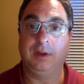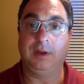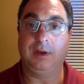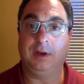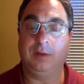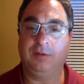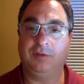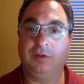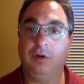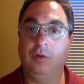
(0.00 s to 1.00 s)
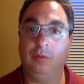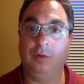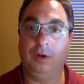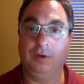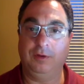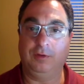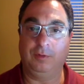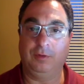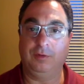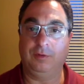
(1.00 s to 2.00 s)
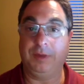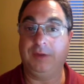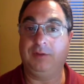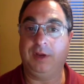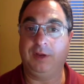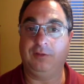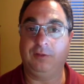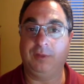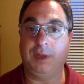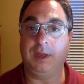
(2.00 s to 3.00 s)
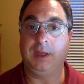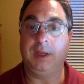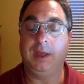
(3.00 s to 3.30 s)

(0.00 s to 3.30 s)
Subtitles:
The scope was a big change for me.